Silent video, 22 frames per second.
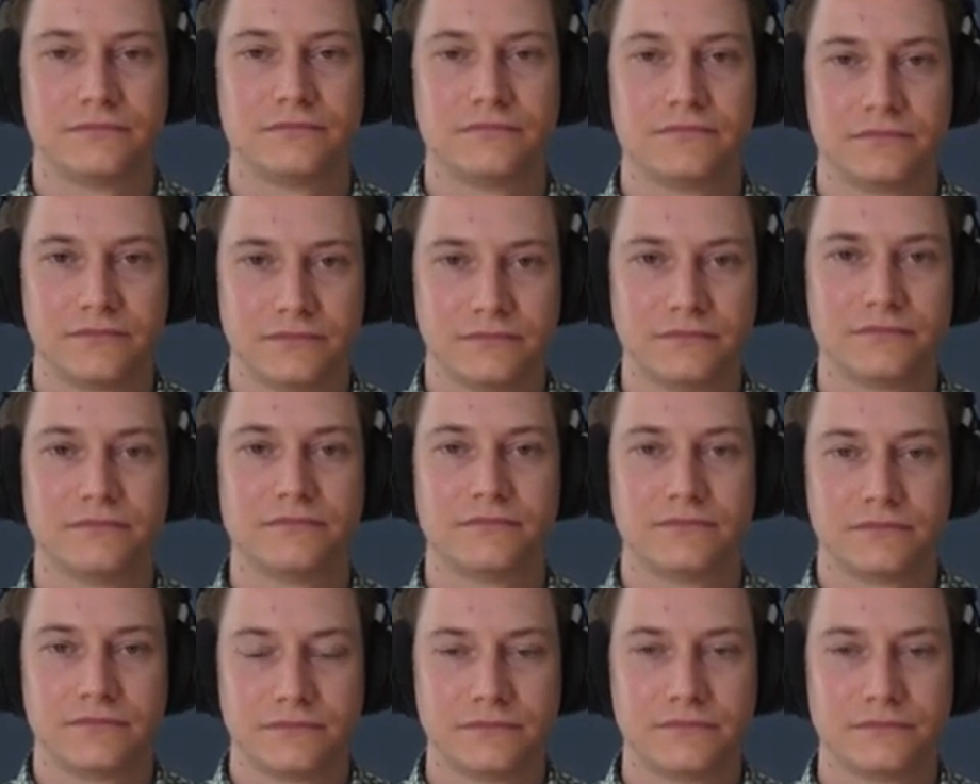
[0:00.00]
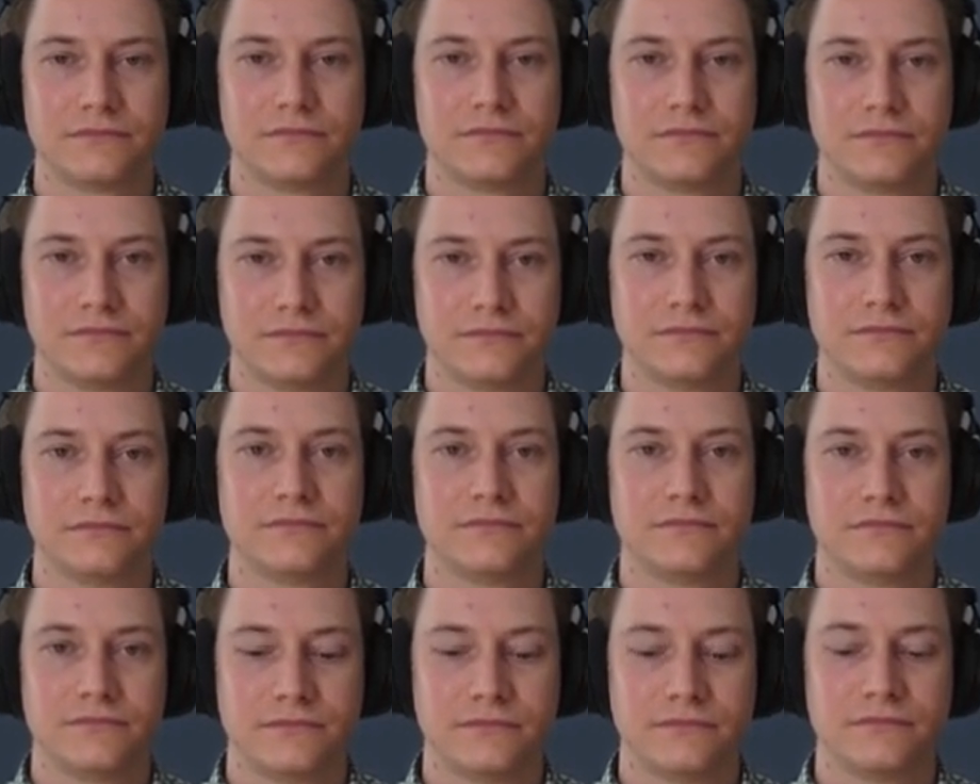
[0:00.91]

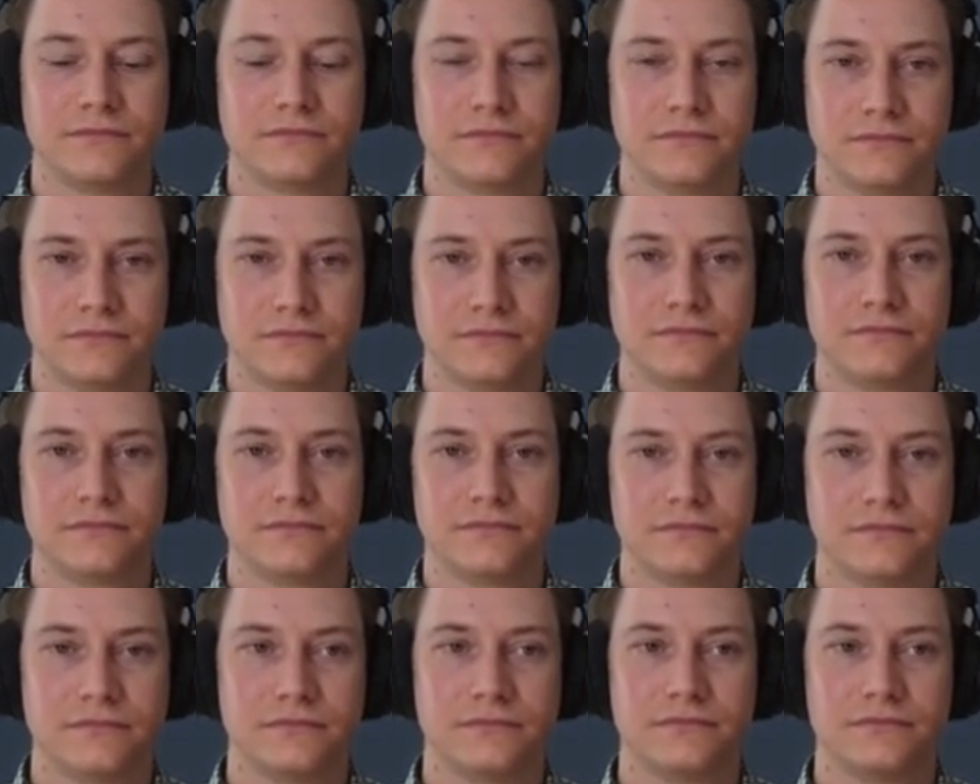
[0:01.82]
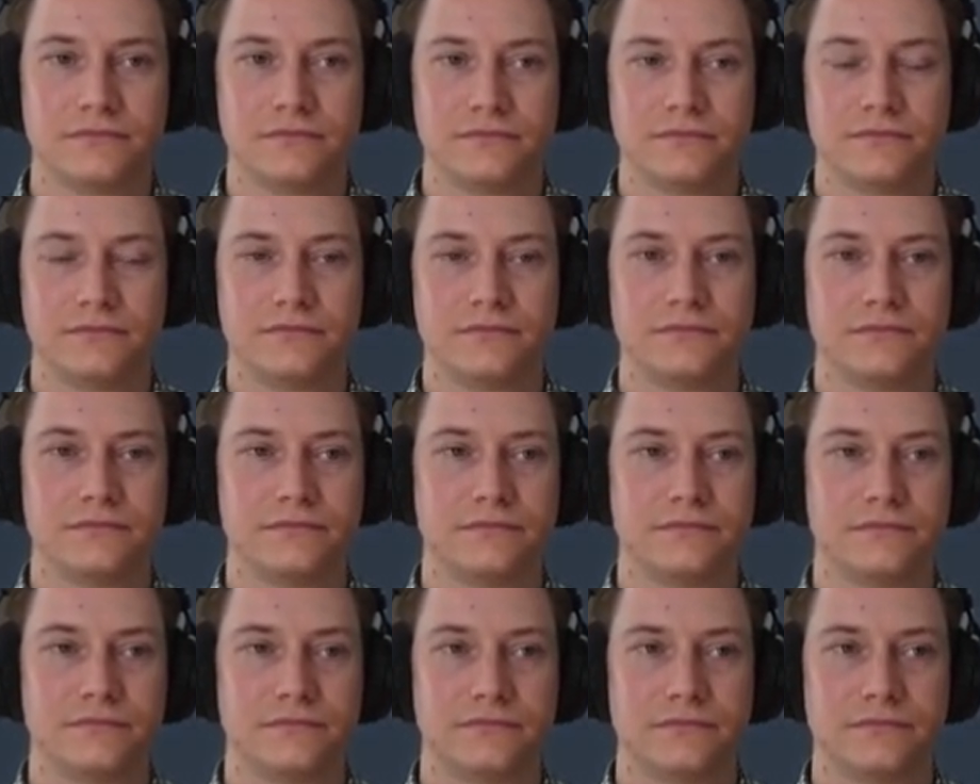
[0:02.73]

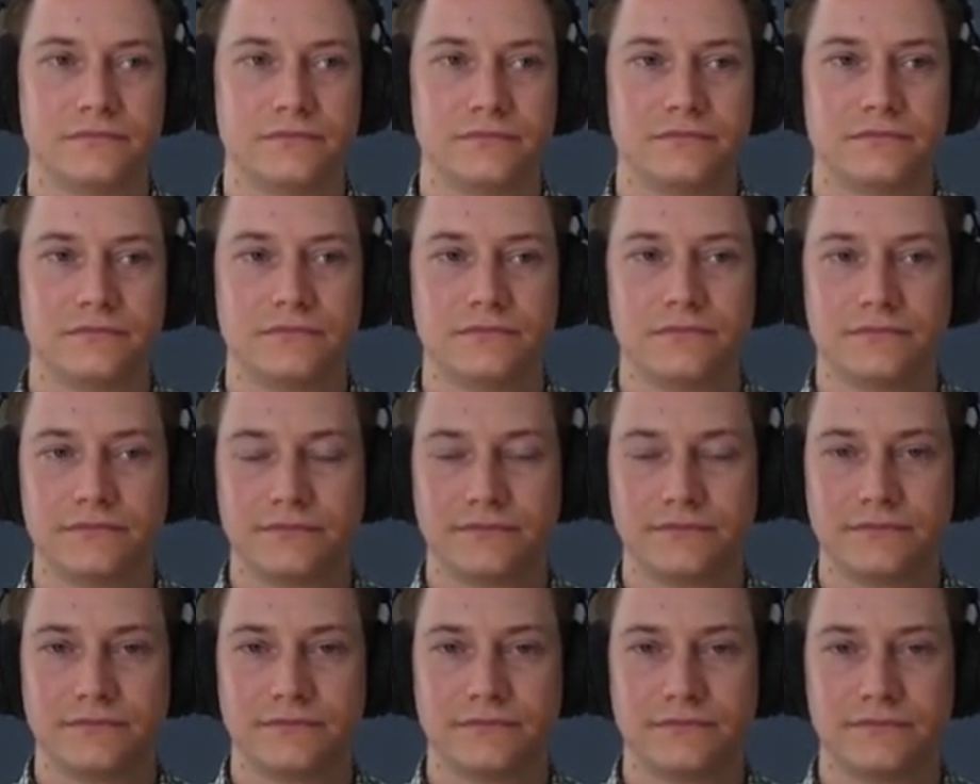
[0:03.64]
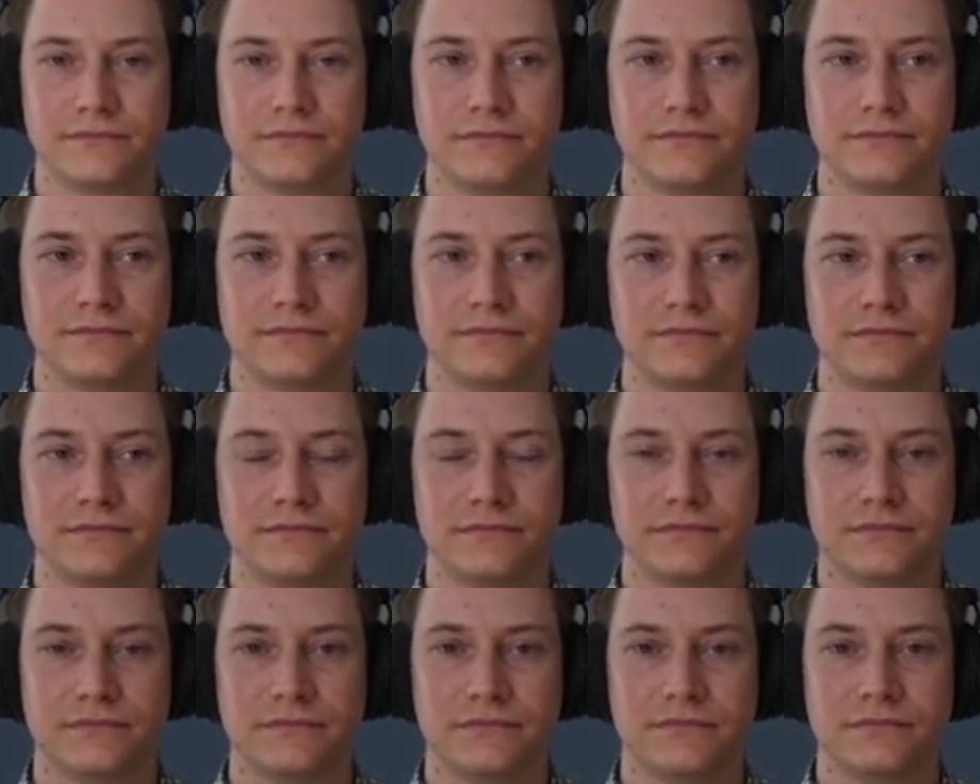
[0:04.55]

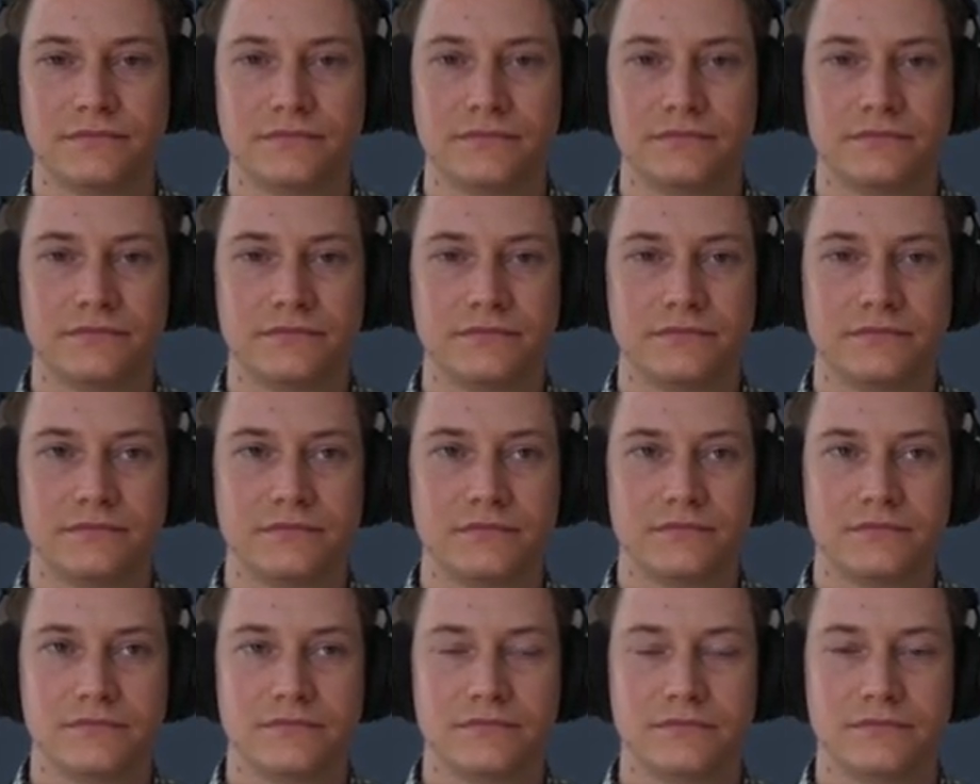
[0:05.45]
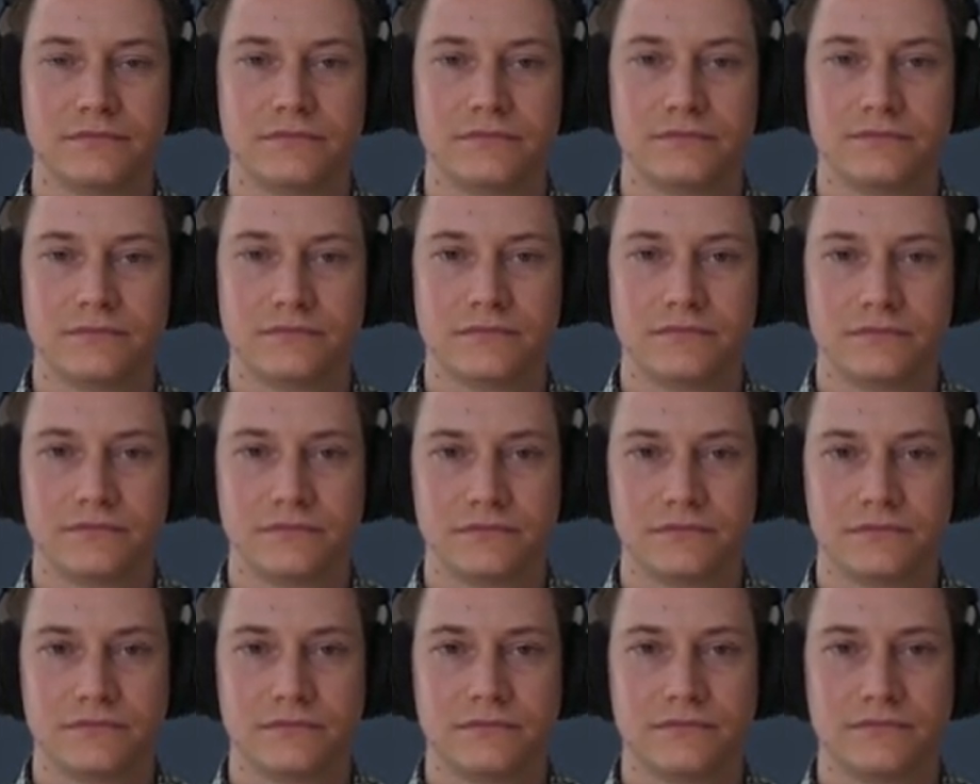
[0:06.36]

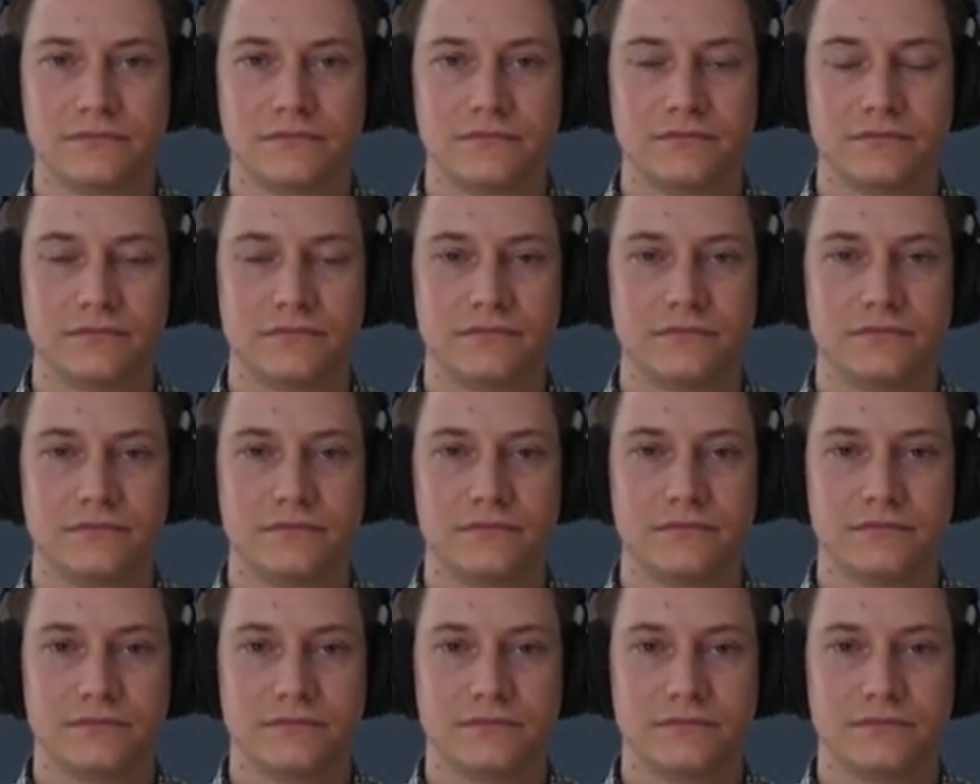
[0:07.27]
[no speech]